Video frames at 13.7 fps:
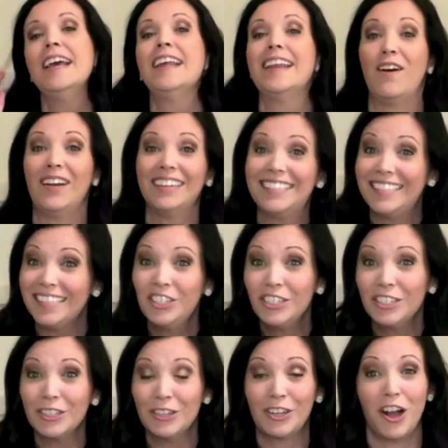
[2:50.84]
Now I did
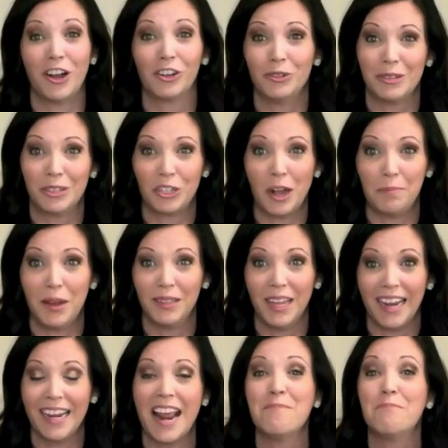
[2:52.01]
just look on Clothing Shop
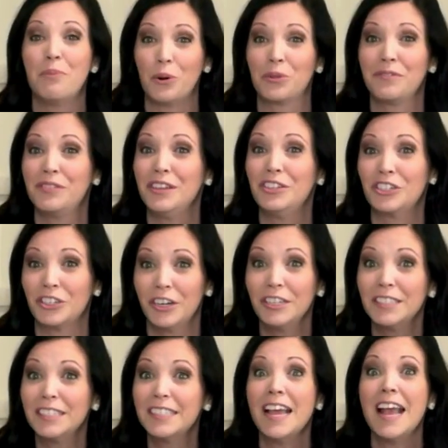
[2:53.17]
Online and both of these
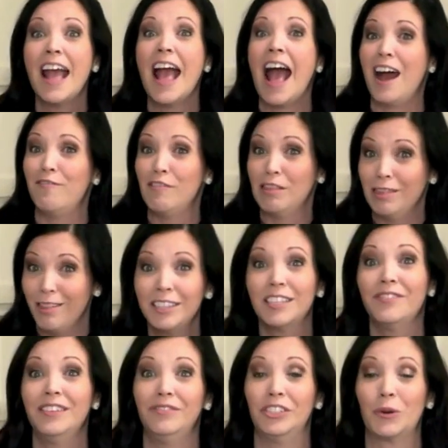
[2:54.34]
shirts have lots of
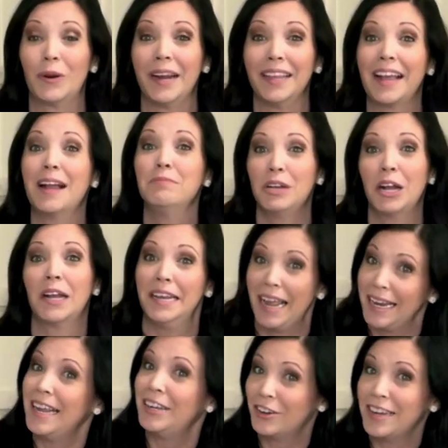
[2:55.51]
inventory. Like I'm talking
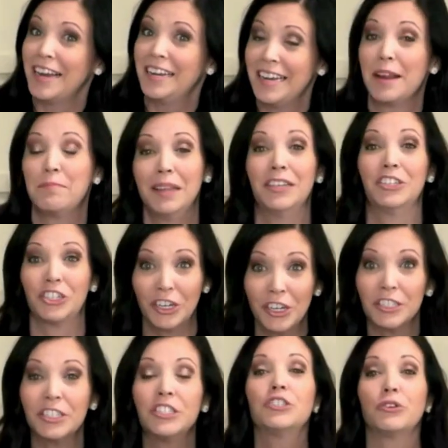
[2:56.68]
999 plus
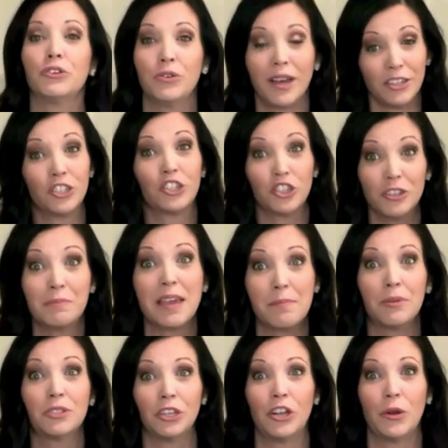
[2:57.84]
shirts. So you guys should be able
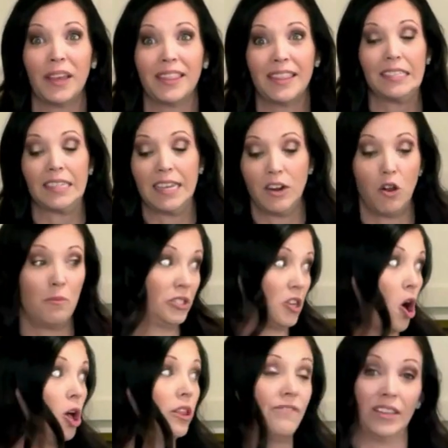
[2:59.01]
to go get these in almost
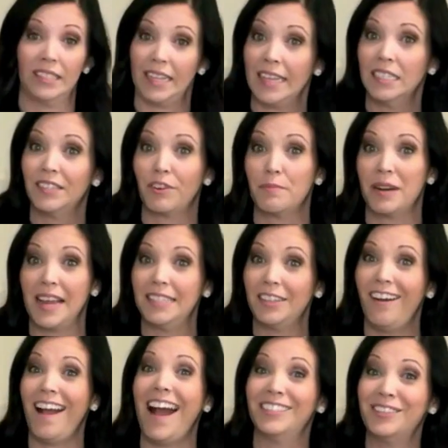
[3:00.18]
all of the sizes from what I
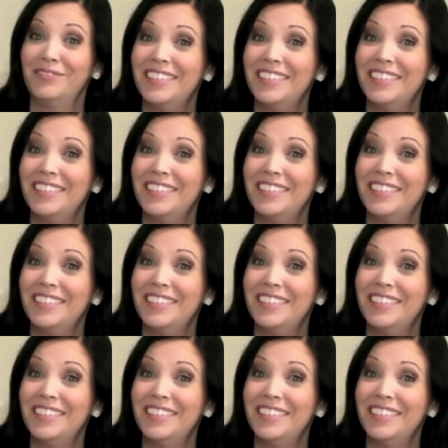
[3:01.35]
saw as of